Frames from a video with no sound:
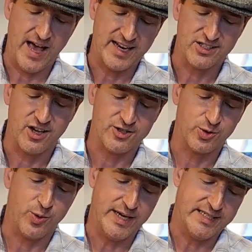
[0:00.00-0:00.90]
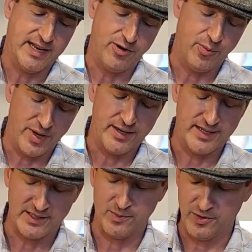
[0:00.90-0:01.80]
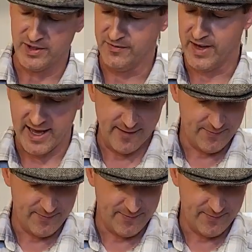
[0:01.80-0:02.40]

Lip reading: It's also quite tender, but it's mostly fat.